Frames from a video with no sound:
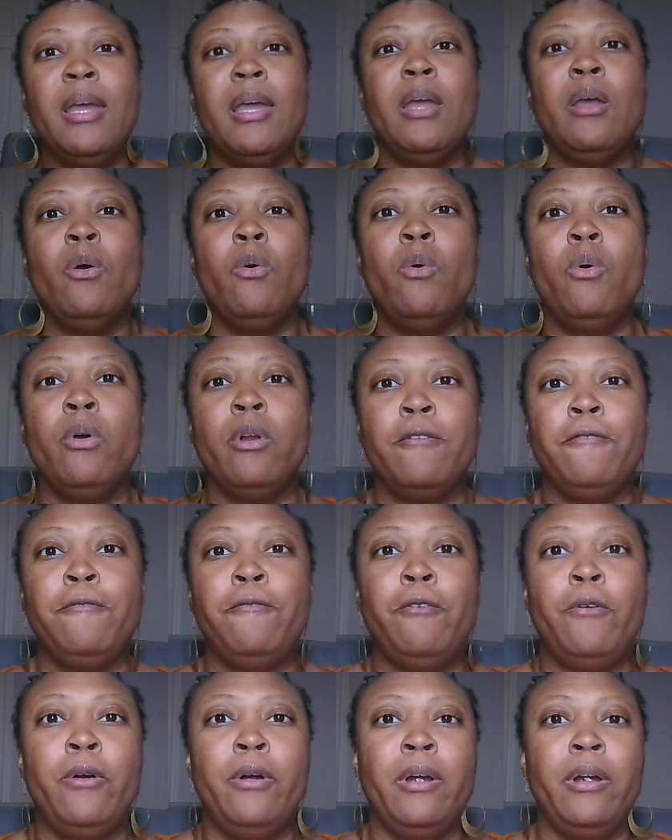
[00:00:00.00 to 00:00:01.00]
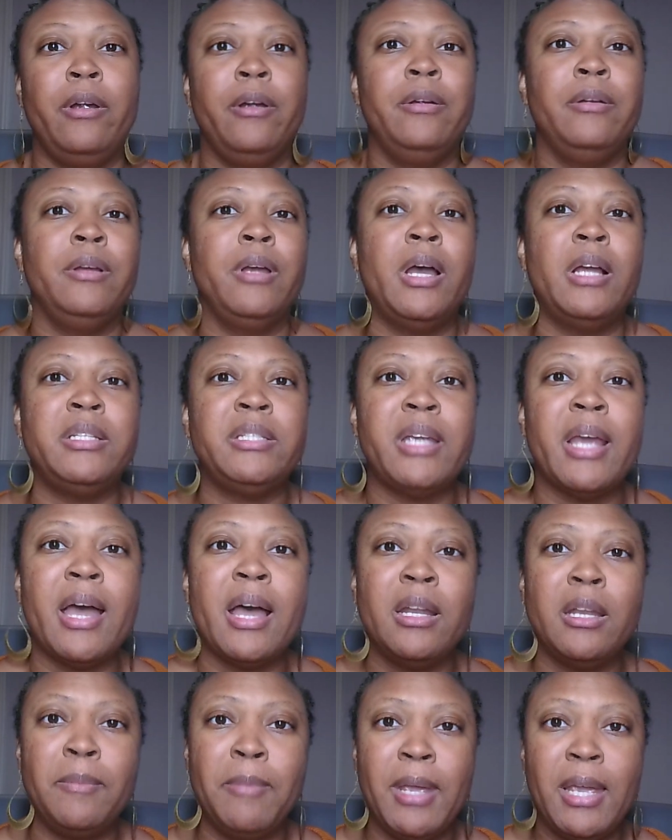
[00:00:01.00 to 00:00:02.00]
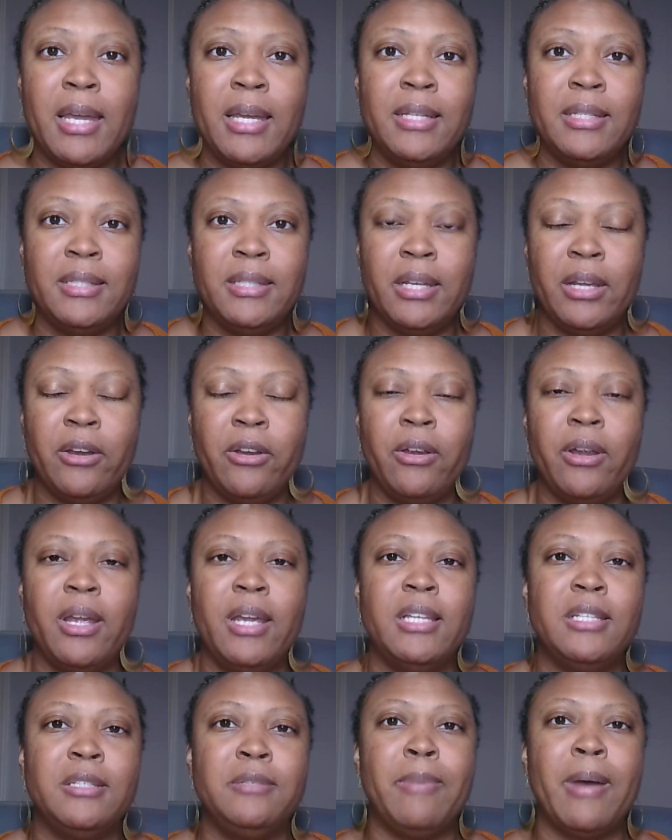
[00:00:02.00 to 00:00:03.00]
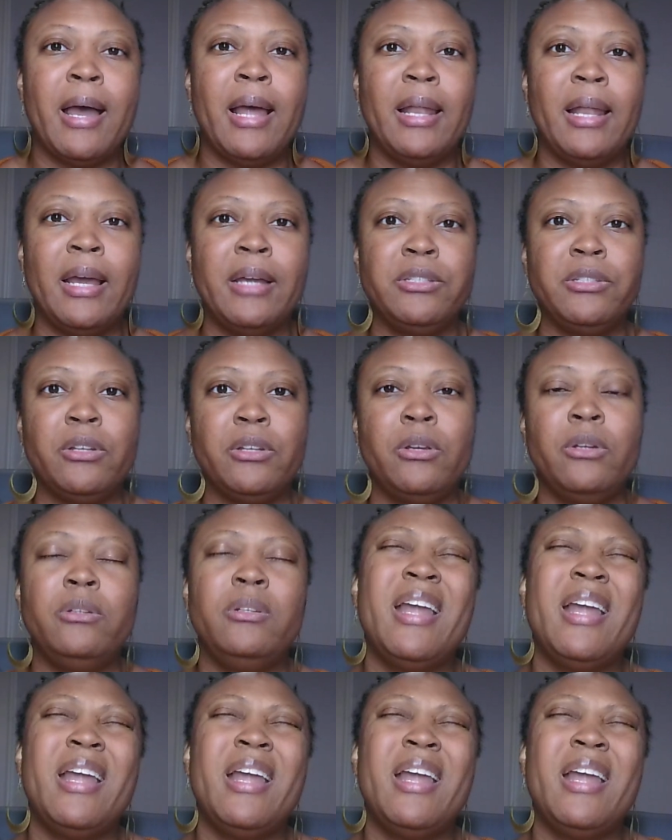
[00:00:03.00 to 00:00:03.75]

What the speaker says: in order for a child to be considered his biological,